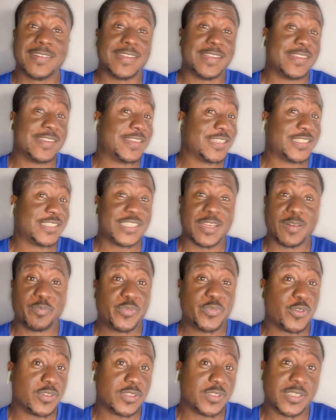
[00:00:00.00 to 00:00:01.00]
again in the
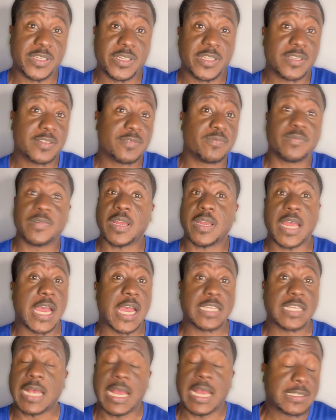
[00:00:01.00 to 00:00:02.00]
Champions League,
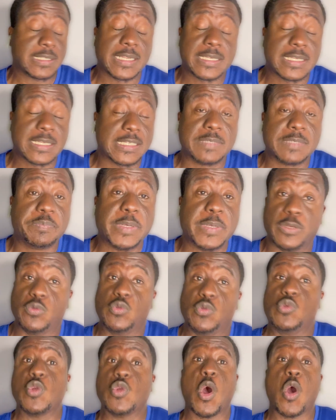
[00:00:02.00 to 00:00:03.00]
I think it's
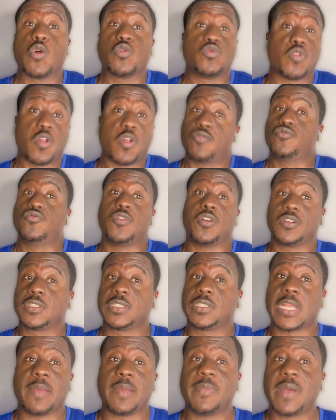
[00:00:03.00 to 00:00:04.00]
been
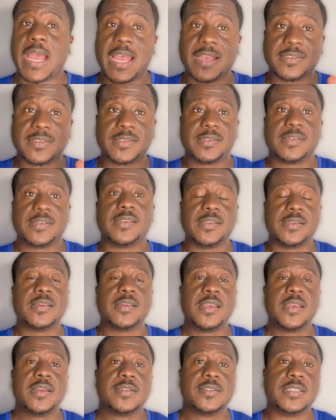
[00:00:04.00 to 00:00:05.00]
long time I
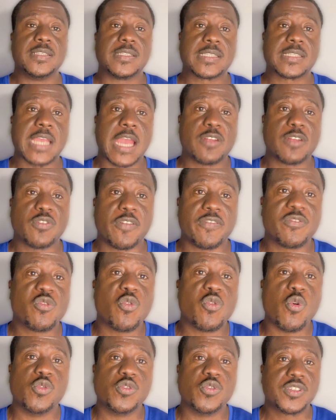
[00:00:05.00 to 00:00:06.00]
see this kind
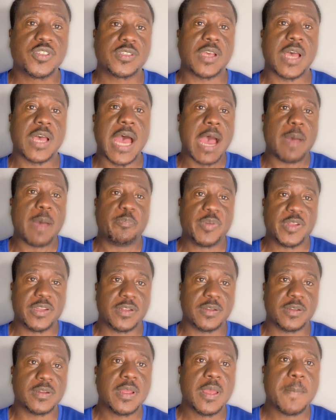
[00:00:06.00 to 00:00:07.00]
of goals
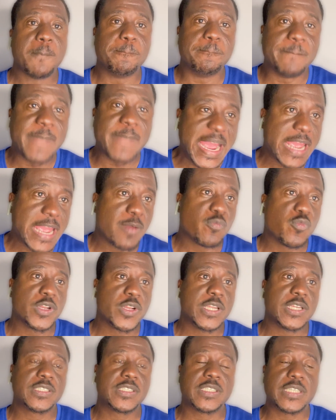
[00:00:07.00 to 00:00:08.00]
happening.
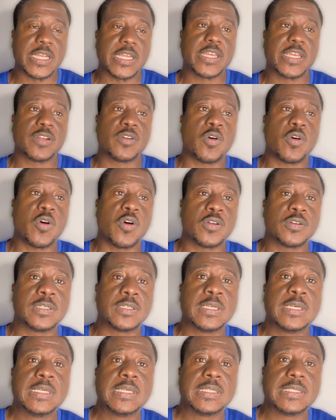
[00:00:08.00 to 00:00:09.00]
Bayern Munich taking
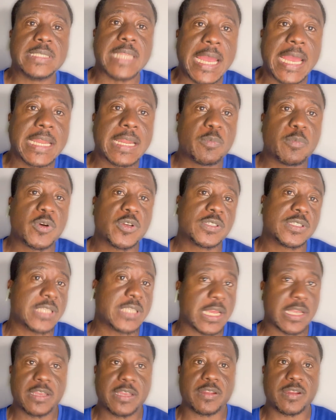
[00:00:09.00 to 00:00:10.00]
on
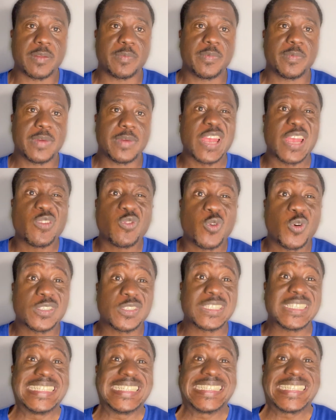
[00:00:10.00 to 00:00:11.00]
Dynamo Zagreb, and it
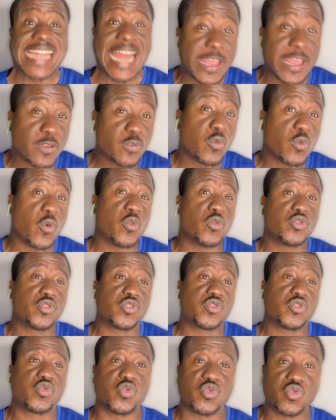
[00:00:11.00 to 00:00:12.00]
was 9
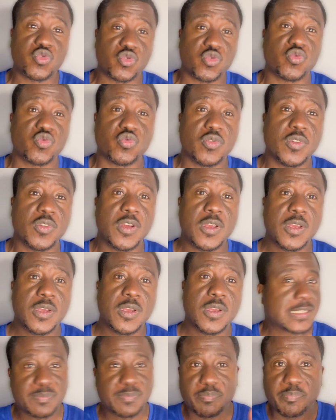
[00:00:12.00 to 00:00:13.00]
goals to 2.
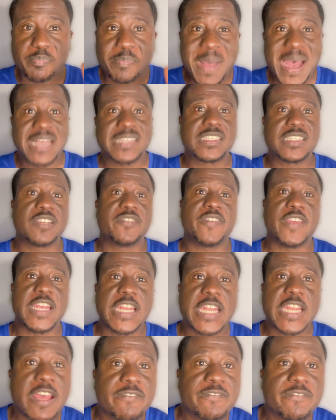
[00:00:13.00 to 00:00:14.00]
That's
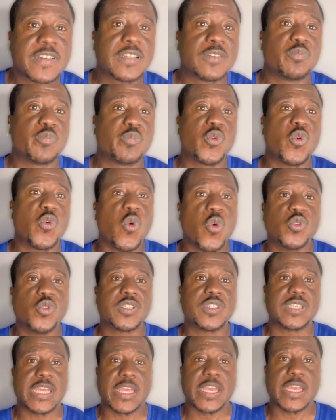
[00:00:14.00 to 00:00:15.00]
massive, 11
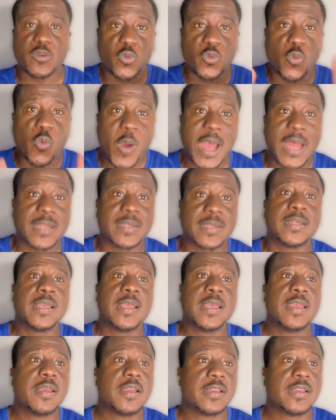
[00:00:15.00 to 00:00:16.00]
goals in
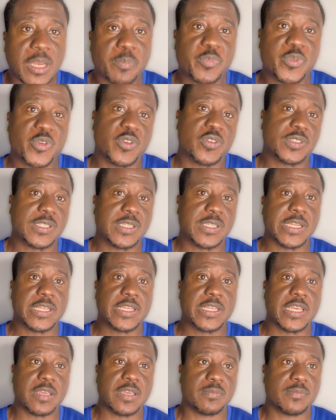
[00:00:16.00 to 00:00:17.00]
one Champions
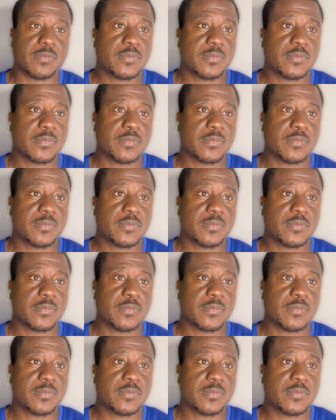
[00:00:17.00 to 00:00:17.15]
League